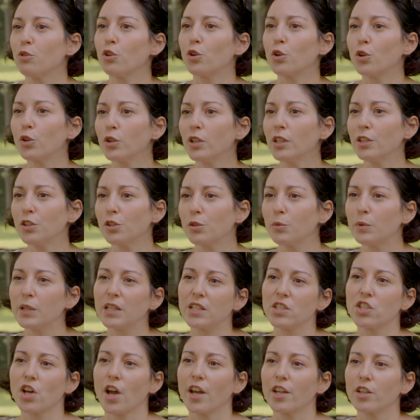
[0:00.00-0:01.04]
The earlier we
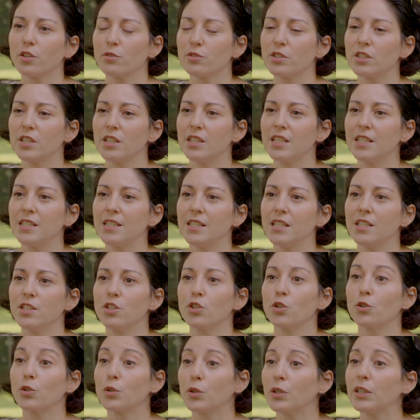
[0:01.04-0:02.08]
can diagnose the
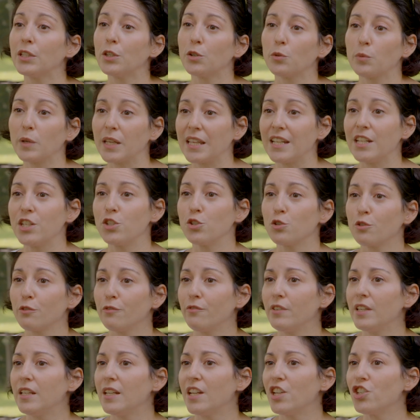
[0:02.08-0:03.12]
disease, the earlier we can
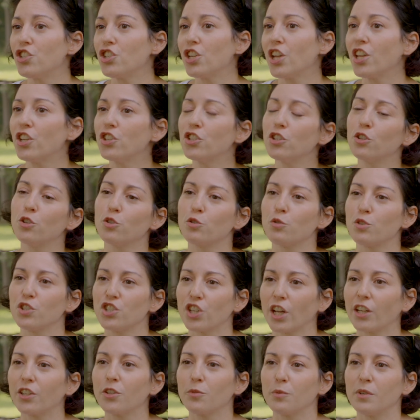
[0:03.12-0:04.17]
intervene and change the
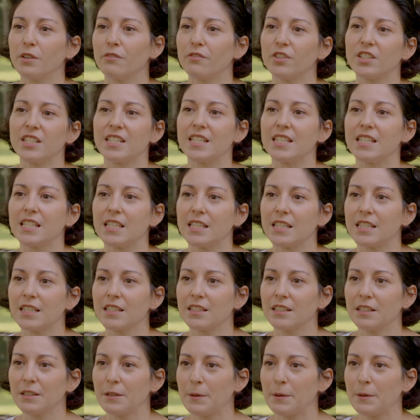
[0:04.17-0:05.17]
trajectory of the disease.